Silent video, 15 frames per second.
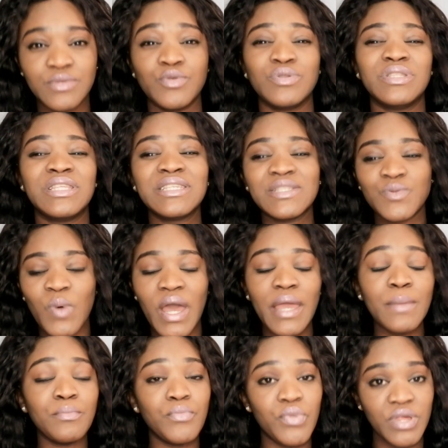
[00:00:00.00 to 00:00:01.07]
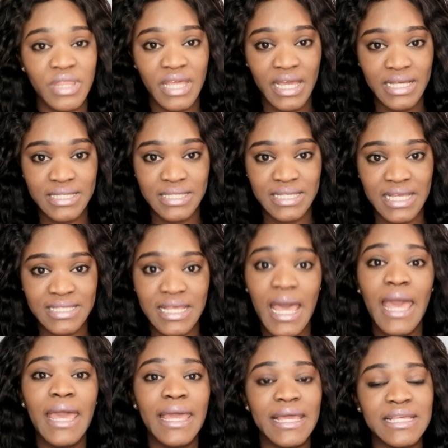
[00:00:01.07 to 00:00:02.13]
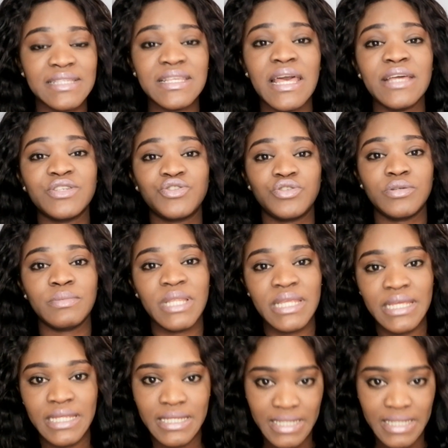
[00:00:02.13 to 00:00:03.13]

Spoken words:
So this is why breathing exercise is extremely